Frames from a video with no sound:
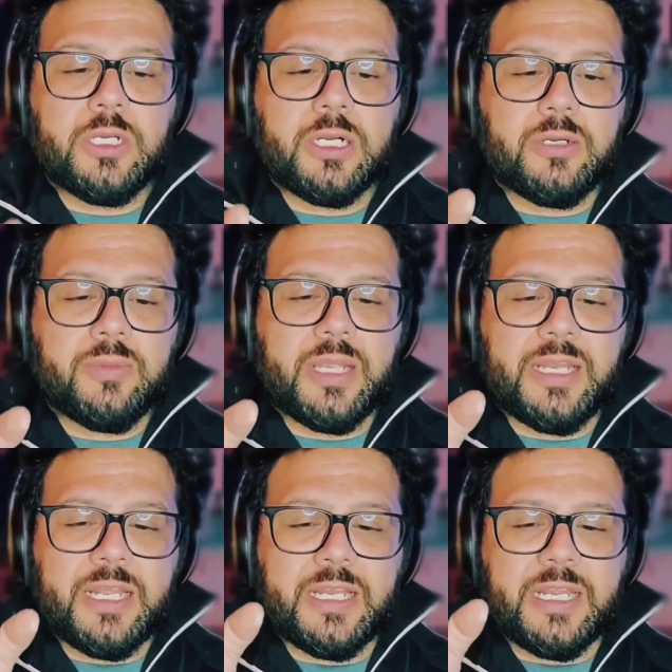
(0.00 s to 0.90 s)
um,
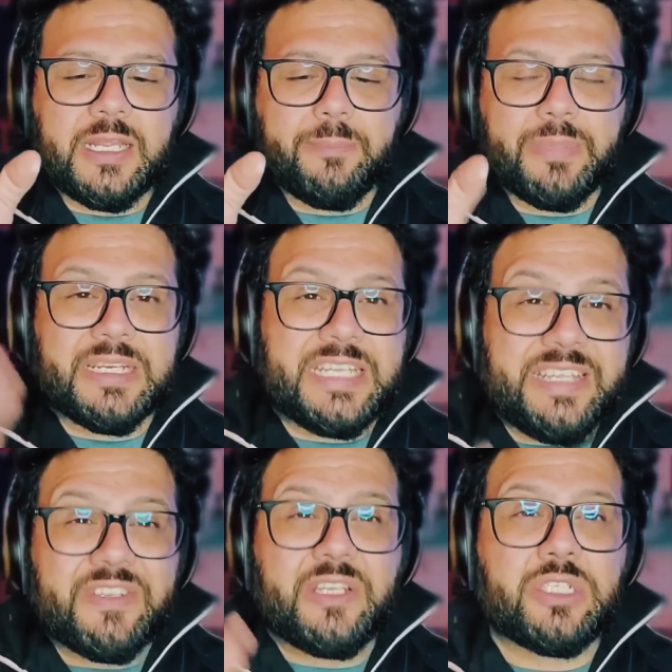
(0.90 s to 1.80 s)
and, and, and
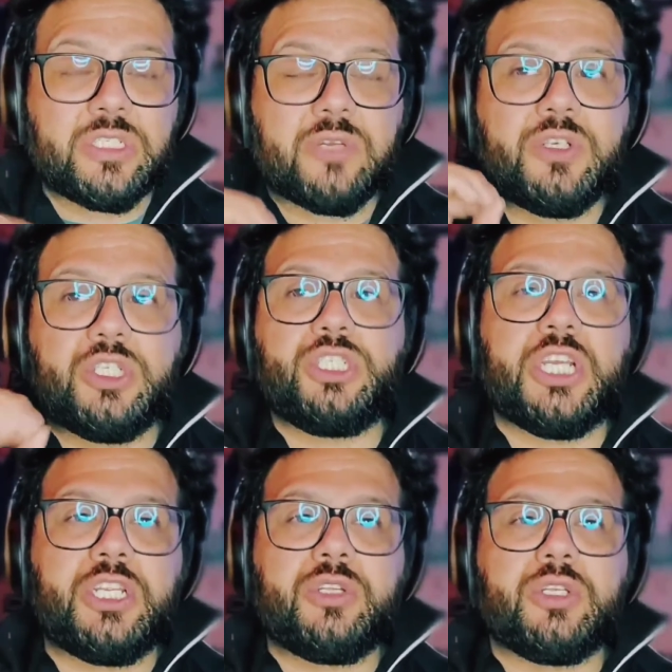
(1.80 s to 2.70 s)
believing in yourself,
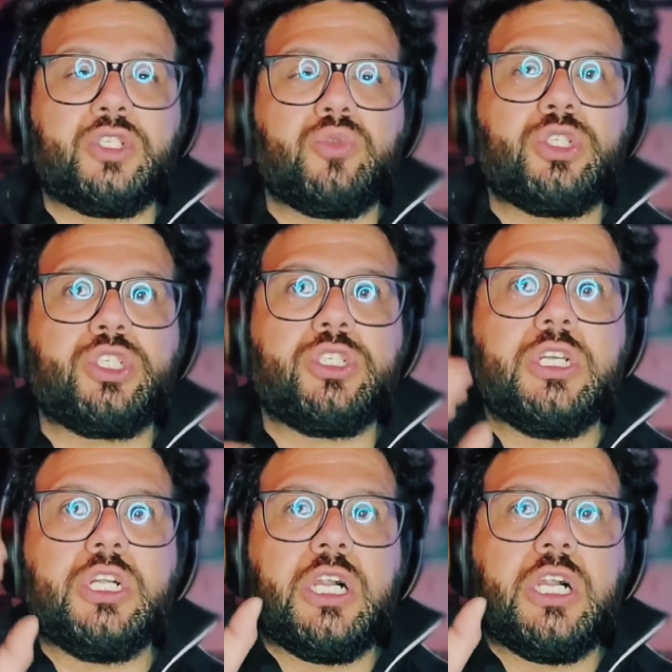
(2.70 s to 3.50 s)
understanding your intuition,